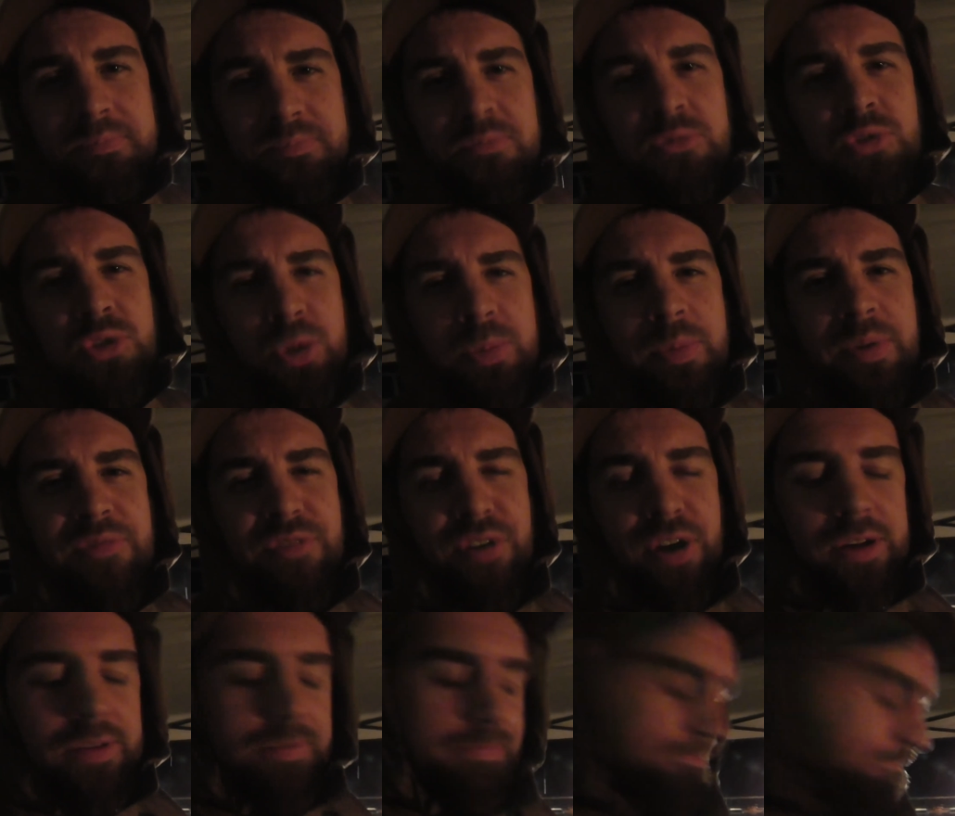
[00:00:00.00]
should be
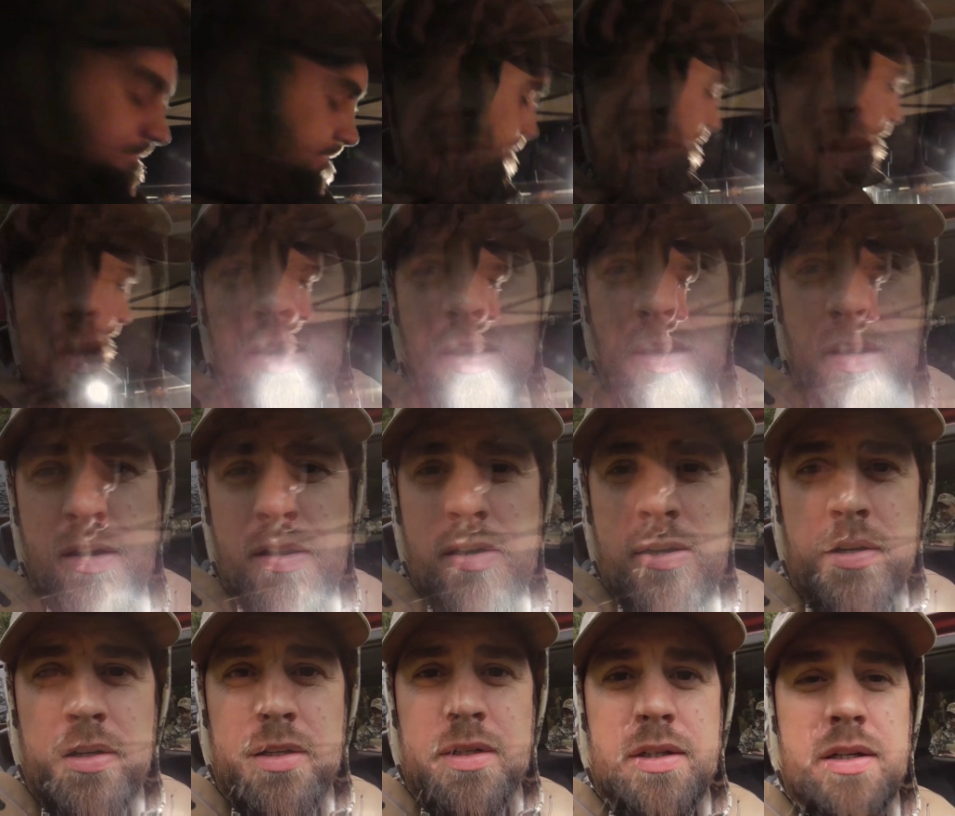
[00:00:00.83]
fun.
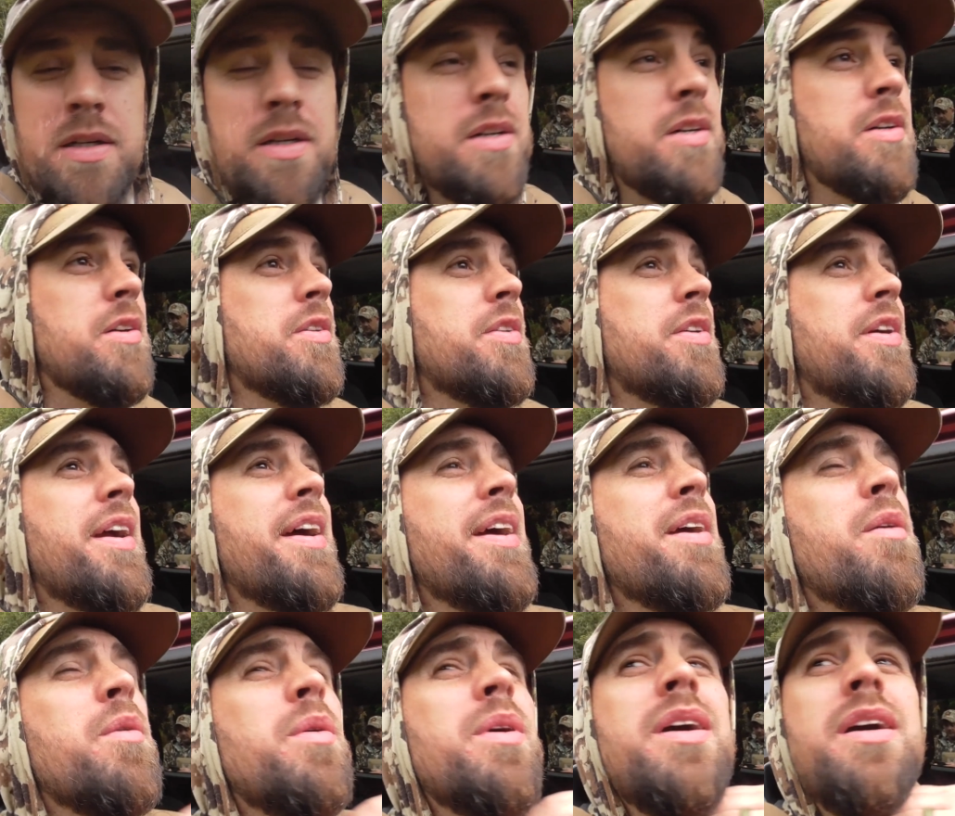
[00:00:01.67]

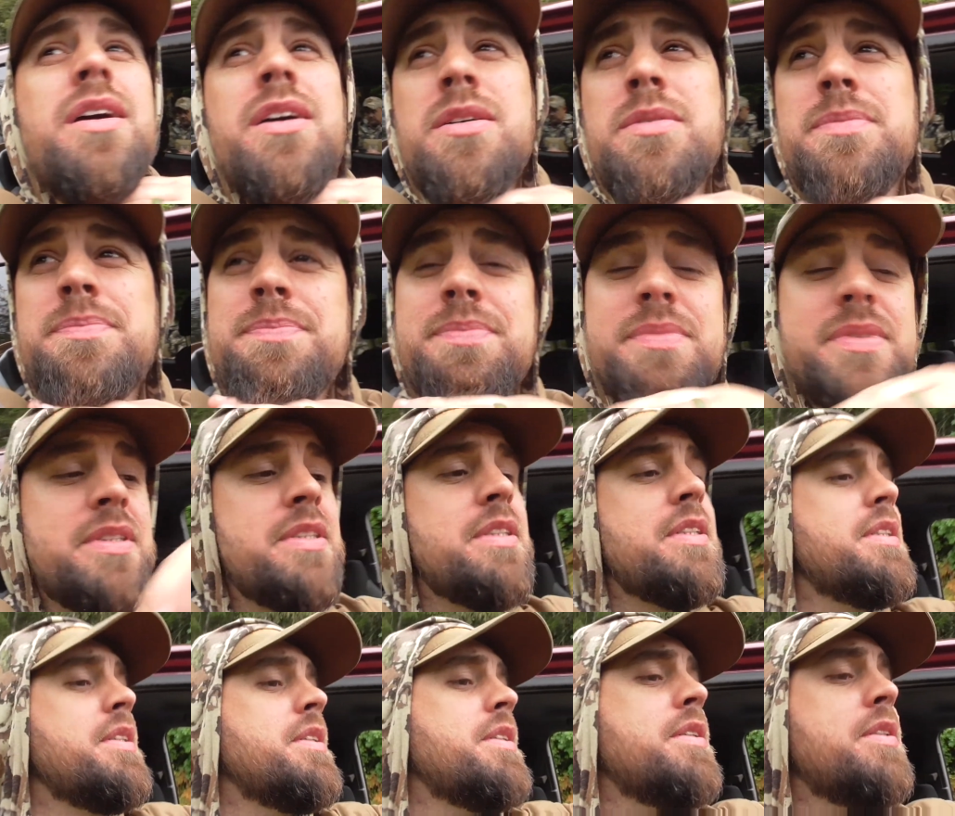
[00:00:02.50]
Alright, well, it
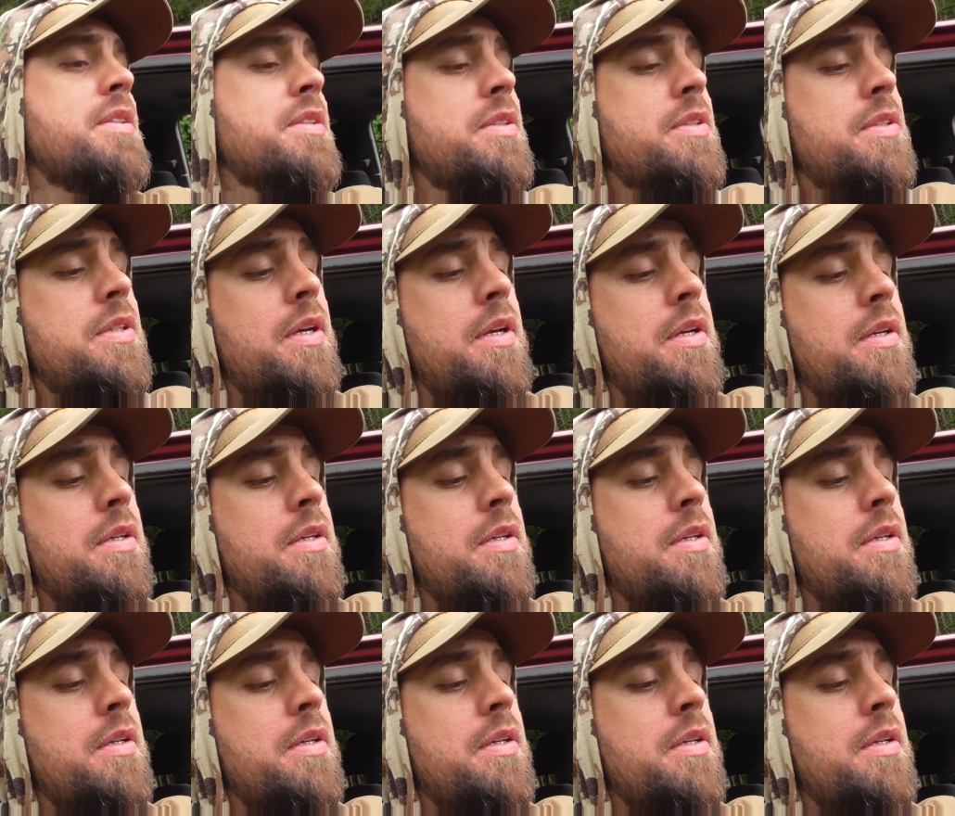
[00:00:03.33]
is